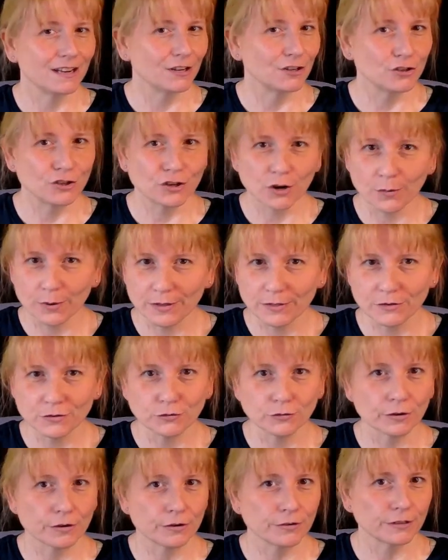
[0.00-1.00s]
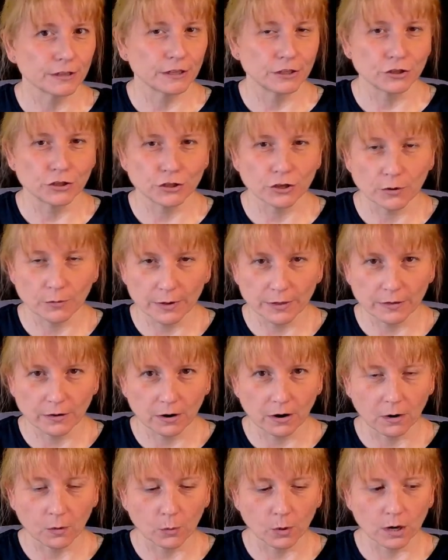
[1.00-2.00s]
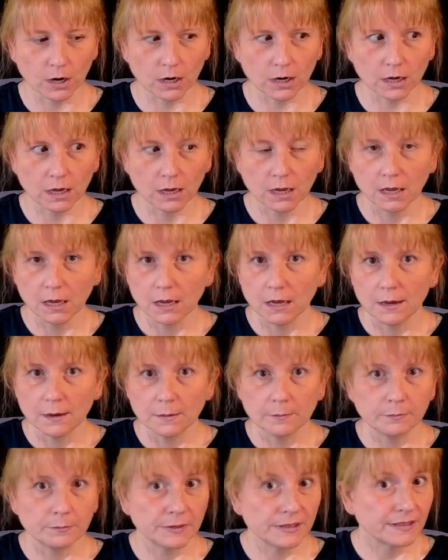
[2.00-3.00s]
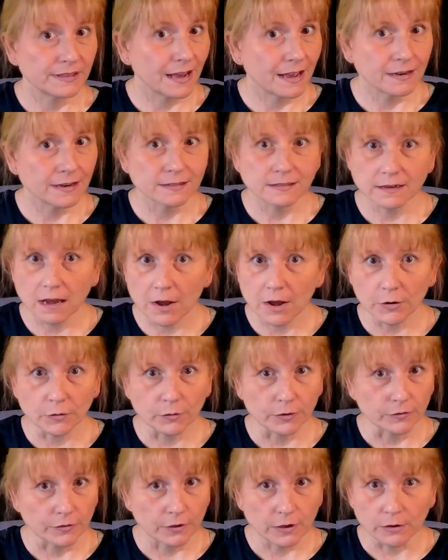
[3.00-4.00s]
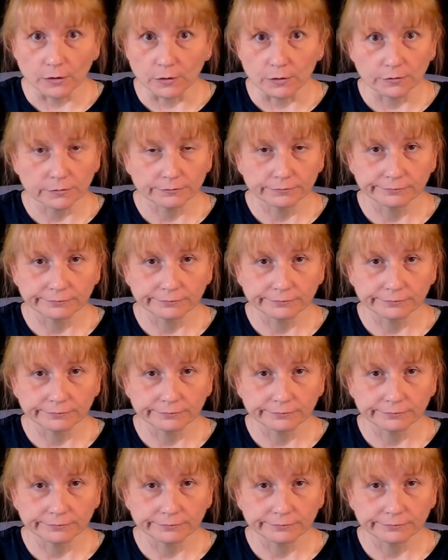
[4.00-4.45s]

It's showing the drills. It's showing the artwork. But that is not a review.